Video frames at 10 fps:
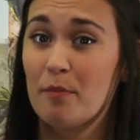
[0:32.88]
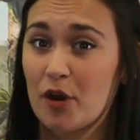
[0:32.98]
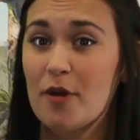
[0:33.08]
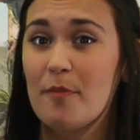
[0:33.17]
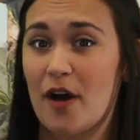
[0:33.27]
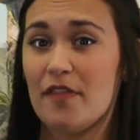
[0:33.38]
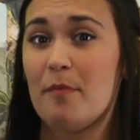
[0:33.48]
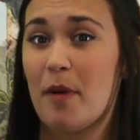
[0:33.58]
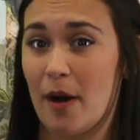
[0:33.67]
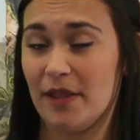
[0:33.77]
put up on the
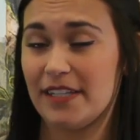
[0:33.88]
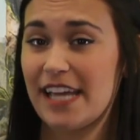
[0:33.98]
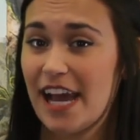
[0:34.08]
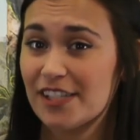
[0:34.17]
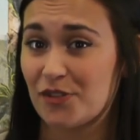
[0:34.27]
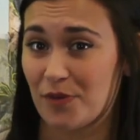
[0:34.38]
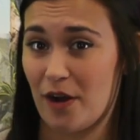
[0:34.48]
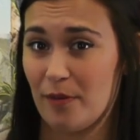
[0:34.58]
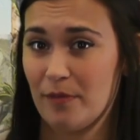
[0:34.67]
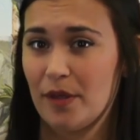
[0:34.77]
public test
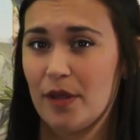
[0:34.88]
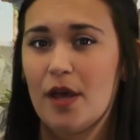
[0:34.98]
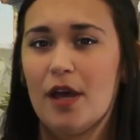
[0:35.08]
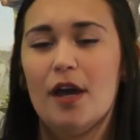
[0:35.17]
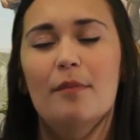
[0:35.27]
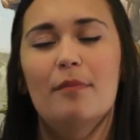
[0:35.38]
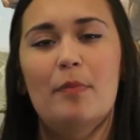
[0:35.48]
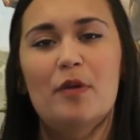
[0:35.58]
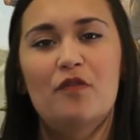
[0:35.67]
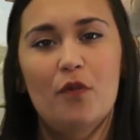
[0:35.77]
realm. But
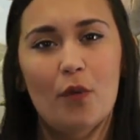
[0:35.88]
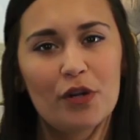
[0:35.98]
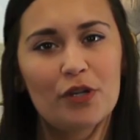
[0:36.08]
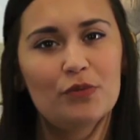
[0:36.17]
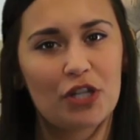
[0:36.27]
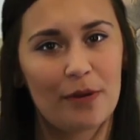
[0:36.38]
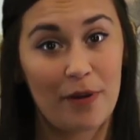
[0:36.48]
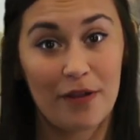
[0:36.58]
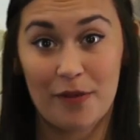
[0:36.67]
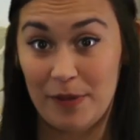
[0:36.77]
before you jump
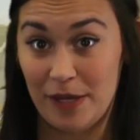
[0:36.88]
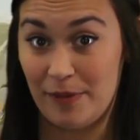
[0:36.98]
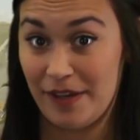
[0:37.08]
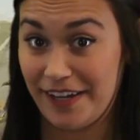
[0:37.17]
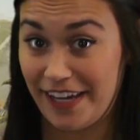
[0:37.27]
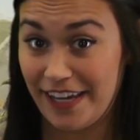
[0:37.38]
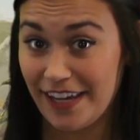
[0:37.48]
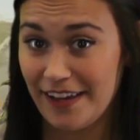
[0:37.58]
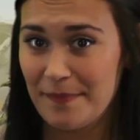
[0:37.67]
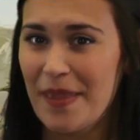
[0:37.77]
on the
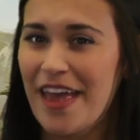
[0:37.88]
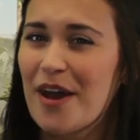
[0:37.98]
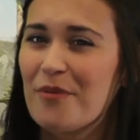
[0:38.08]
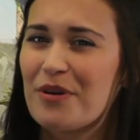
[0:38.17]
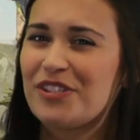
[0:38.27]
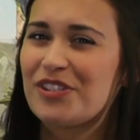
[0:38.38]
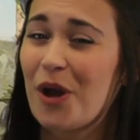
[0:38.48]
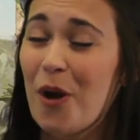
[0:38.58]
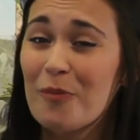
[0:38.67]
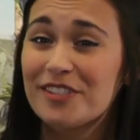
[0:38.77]
PBE, with
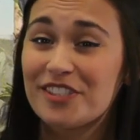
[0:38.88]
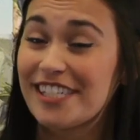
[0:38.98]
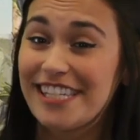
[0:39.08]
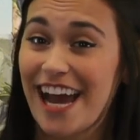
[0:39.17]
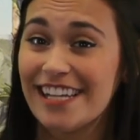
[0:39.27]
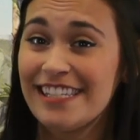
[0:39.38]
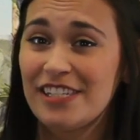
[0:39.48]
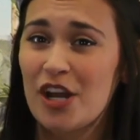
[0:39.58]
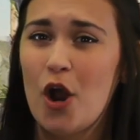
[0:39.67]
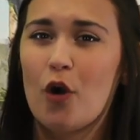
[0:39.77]
so much to
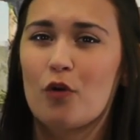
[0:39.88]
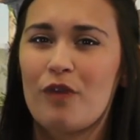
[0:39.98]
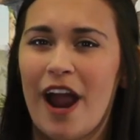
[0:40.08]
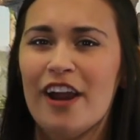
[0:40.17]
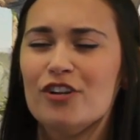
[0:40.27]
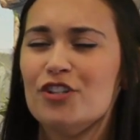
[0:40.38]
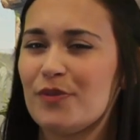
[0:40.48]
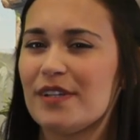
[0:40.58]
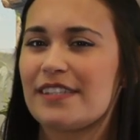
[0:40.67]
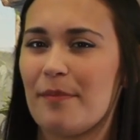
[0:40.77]
test, Riot are
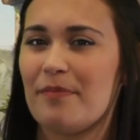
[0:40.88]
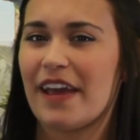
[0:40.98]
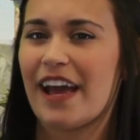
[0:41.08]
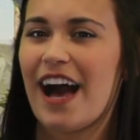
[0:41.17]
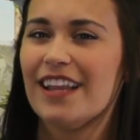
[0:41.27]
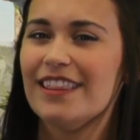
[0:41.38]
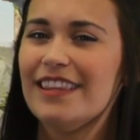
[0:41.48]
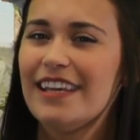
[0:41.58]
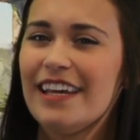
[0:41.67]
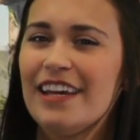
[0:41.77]
doing something a
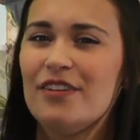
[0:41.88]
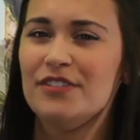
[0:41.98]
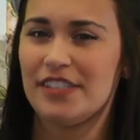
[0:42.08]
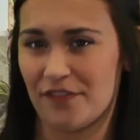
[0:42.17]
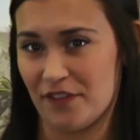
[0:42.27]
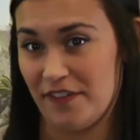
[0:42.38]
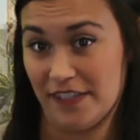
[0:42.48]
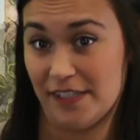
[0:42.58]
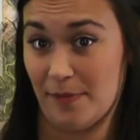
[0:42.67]
little different this